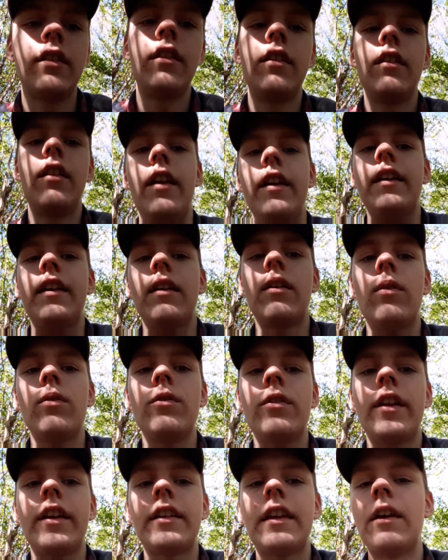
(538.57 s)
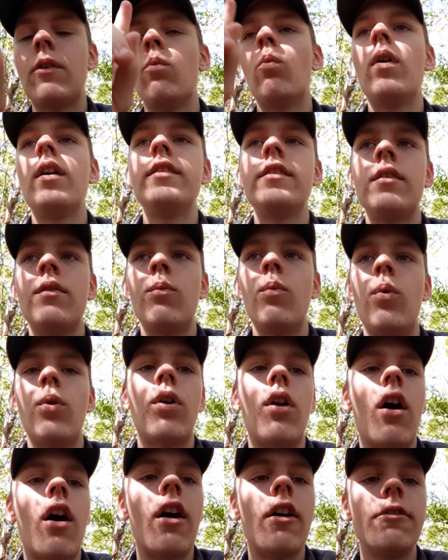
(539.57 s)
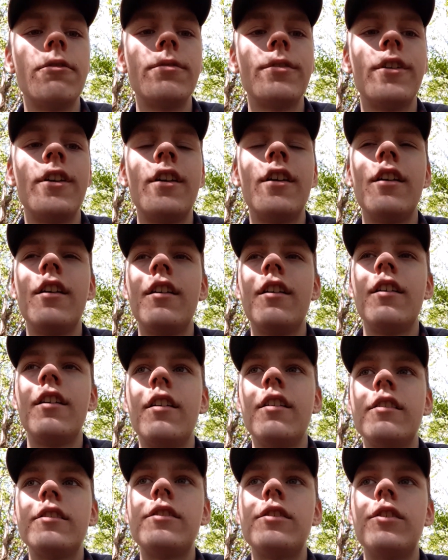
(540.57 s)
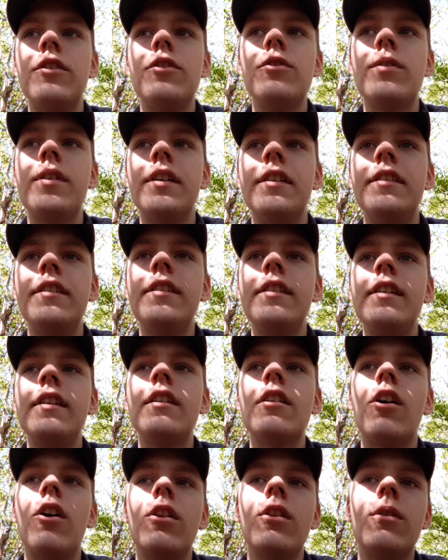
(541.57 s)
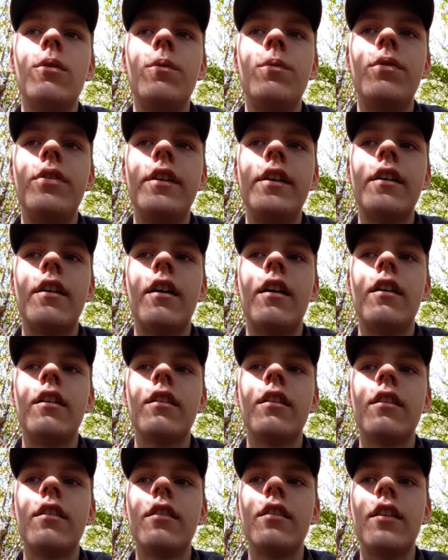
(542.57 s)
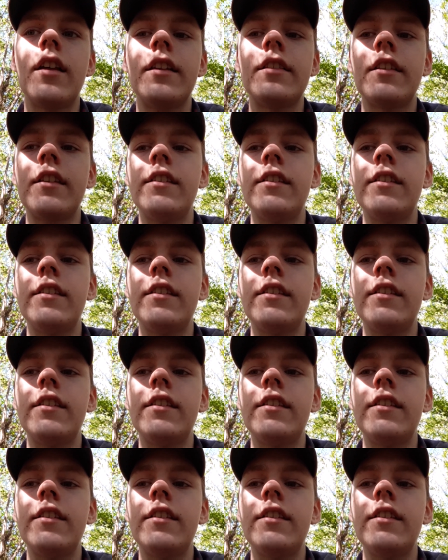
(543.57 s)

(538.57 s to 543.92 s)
like it wasn't worn off, so you could see all of the like the